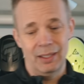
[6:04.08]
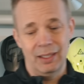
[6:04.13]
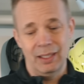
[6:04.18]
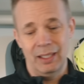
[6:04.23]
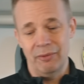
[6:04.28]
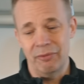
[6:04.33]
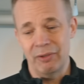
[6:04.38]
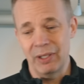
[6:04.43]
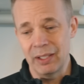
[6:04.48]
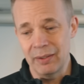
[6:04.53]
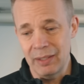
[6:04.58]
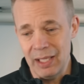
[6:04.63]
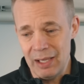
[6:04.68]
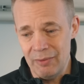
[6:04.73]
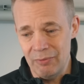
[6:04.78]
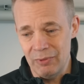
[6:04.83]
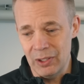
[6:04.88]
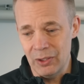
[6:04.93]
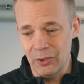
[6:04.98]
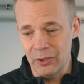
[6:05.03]
if I
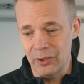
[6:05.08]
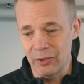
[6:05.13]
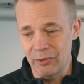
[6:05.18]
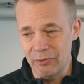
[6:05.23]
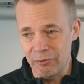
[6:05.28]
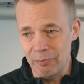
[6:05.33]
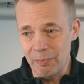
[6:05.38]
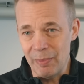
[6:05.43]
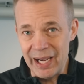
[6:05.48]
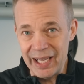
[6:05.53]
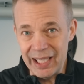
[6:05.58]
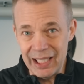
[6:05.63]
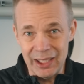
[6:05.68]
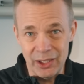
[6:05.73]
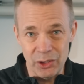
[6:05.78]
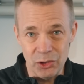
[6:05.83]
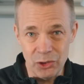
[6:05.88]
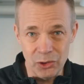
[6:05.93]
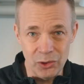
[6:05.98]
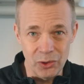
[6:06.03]
have a lot of
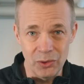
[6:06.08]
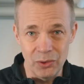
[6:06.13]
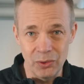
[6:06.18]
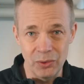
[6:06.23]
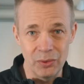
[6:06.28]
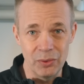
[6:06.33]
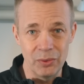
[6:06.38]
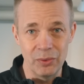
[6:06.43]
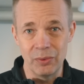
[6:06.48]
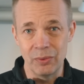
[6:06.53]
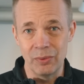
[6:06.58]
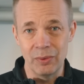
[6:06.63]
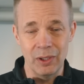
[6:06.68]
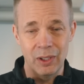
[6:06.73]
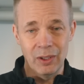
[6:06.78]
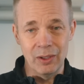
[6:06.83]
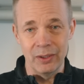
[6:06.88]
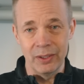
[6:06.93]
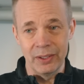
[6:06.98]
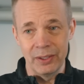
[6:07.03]
mileage to do
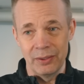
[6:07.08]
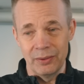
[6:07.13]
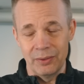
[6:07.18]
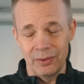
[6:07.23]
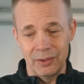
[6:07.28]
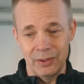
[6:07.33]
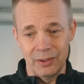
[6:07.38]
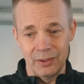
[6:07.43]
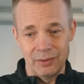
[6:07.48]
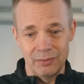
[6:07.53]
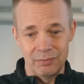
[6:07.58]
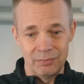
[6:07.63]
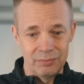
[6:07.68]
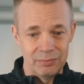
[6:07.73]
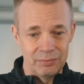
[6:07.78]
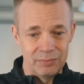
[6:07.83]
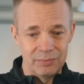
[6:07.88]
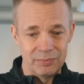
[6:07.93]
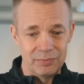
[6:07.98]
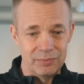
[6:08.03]

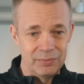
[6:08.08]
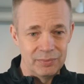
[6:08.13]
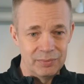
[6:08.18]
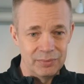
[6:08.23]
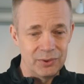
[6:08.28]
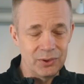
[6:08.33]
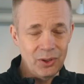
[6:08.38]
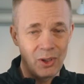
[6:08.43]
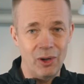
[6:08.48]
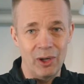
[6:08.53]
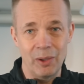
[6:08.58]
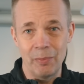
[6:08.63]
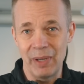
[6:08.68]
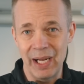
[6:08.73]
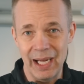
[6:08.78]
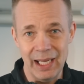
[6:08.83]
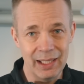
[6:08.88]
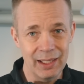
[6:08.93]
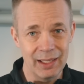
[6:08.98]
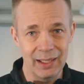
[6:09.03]
on
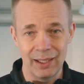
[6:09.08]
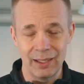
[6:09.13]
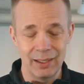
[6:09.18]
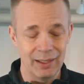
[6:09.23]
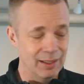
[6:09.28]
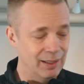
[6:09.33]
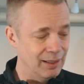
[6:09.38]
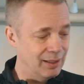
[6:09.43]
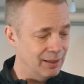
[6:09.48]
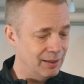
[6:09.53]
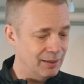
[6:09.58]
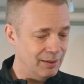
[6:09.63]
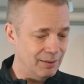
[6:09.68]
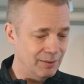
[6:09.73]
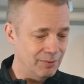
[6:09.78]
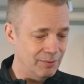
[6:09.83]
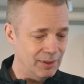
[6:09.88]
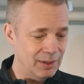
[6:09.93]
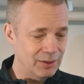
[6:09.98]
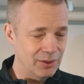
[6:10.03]
tarmac
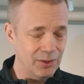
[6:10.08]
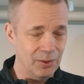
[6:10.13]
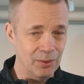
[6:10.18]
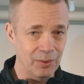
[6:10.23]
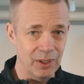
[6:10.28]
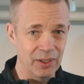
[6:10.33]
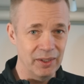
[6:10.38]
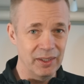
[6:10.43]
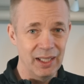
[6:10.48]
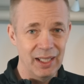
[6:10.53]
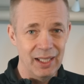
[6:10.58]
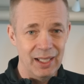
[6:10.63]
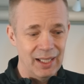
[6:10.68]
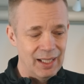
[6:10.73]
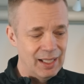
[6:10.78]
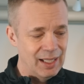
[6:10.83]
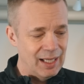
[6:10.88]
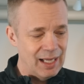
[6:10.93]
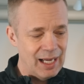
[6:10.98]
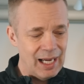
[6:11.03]
and so on,
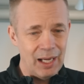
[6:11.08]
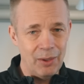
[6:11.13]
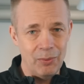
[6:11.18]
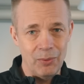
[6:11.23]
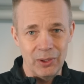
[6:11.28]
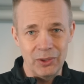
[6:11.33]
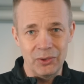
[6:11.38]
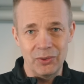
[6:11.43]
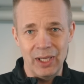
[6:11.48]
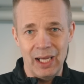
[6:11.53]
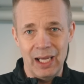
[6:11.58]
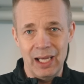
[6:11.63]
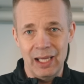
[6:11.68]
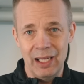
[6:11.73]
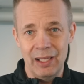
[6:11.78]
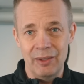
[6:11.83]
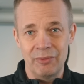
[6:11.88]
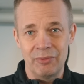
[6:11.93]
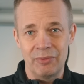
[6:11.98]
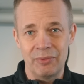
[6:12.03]
I want to
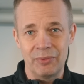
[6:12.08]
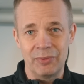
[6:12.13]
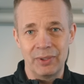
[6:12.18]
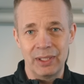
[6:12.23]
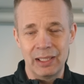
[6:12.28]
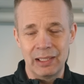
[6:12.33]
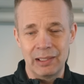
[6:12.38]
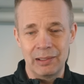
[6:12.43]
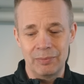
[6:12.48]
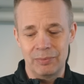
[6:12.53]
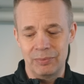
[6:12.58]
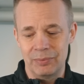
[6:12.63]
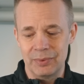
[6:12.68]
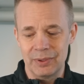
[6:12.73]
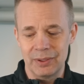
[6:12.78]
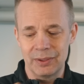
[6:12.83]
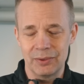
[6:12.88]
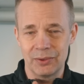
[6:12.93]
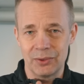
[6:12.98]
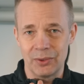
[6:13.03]
have real
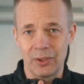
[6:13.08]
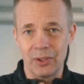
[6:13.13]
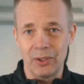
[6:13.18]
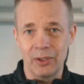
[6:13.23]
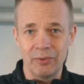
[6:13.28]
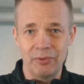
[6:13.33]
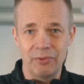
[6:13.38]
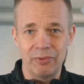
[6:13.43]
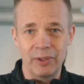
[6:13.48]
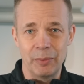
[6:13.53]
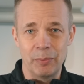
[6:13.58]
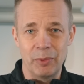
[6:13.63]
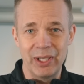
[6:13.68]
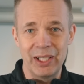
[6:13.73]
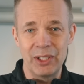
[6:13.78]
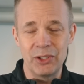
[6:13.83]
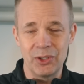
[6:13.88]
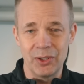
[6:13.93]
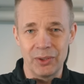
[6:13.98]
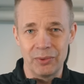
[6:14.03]
sort of
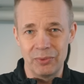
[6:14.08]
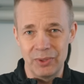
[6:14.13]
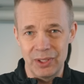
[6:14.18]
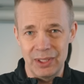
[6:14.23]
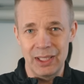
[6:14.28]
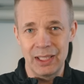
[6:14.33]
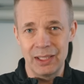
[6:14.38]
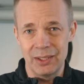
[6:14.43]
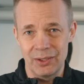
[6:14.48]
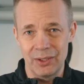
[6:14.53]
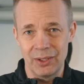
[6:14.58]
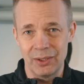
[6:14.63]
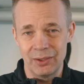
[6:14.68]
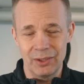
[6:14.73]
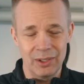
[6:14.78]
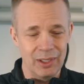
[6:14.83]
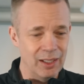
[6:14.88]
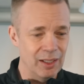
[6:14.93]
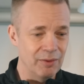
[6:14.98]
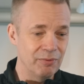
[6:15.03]
abrasion
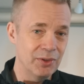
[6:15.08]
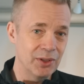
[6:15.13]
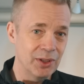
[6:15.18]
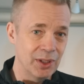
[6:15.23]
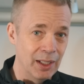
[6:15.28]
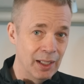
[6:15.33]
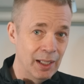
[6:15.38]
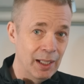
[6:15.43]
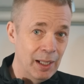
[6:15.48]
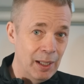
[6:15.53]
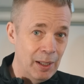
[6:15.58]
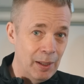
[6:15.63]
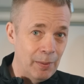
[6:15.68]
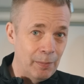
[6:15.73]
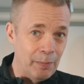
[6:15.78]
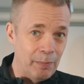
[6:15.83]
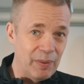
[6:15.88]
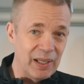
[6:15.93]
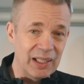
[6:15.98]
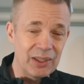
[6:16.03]
resistant gloves.
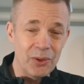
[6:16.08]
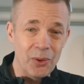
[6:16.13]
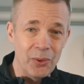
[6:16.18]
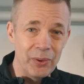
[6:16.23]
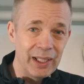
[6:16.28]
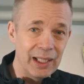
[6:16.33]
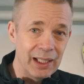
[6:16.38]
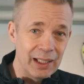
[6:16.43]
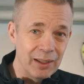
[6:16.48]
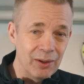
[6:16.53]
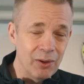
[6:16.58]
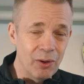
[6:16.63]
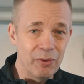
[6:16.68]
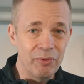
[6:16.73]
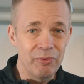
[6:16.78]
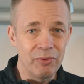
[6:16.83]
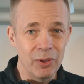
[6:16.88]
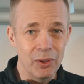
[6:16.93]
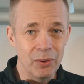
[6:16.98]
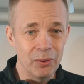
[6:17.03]
But going
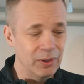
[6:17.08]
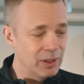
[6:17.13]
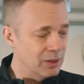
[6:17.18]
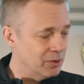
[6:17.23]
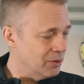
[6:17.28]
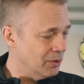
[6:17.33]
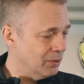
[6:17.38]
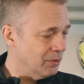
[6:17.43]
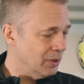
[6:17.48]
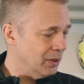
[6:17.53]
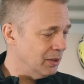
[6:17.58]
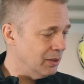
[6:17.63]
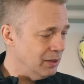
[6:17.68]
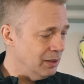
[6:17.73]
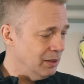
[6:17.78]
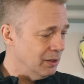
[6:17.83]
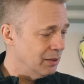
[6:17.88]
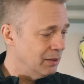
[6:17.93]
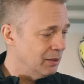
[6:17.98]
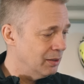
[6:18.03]
off-road and so
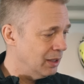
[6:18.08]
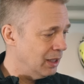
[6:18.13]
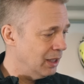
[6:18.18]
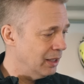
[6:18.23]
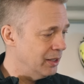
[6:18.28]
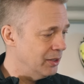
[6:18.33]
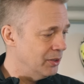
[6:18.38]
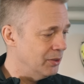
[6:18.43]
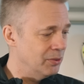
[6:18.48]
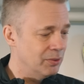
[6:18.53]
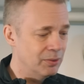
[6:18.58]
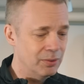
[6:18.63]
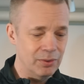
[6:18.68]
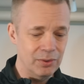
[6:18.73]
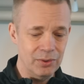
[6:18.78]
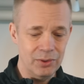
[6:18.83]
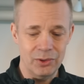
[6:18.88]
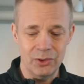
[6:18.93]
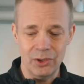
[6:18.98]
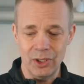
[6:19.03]
on, I
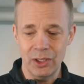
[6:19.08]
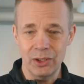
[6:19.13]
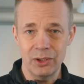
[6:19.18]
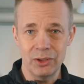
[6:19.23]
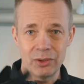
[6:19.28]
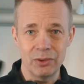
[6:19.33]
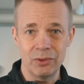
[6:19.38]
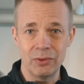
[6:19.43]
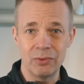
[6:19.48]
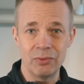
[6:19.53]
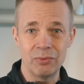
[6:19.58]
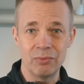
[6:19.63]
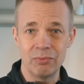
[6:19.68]
use just